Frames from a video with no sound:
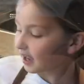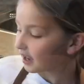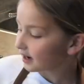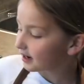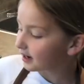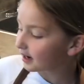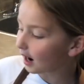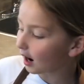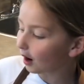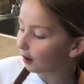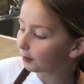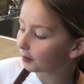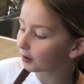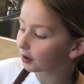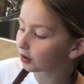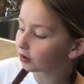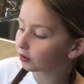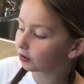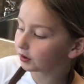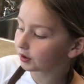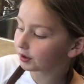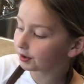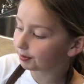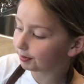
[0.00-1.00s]
now we are
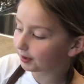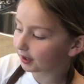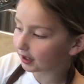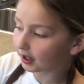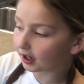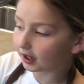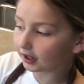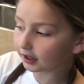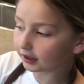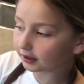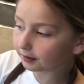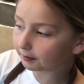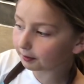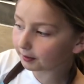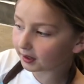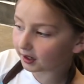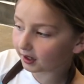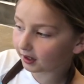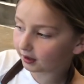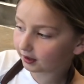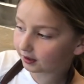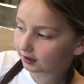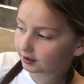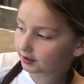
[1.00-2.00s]
going to be cutting the
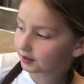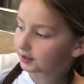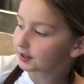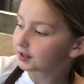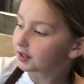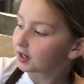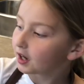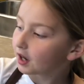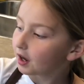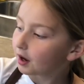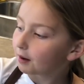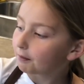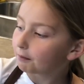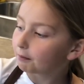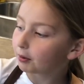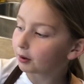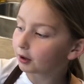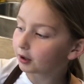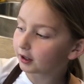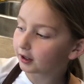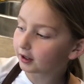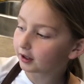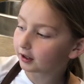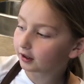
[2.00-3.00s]
bananas,
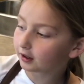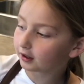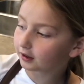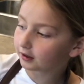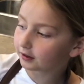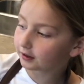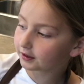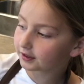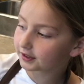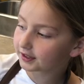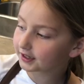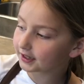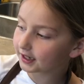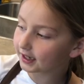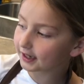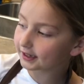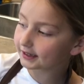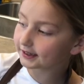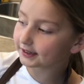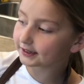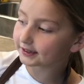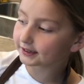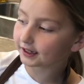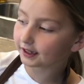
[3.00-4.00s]
putting the
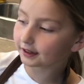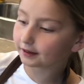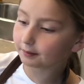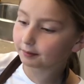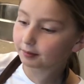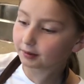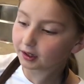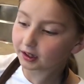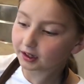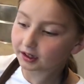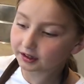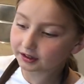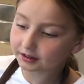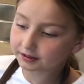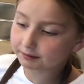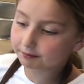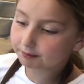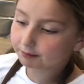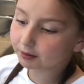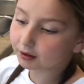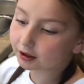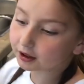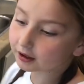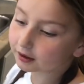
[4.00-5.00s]
sticks inside the bananas and
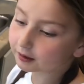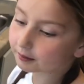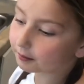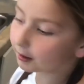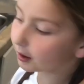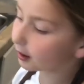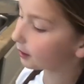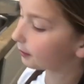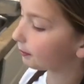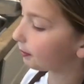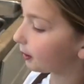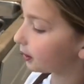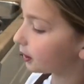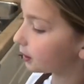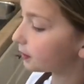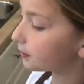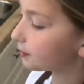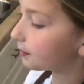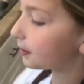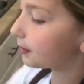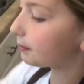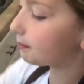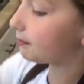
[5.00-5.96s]
putting them on the parchment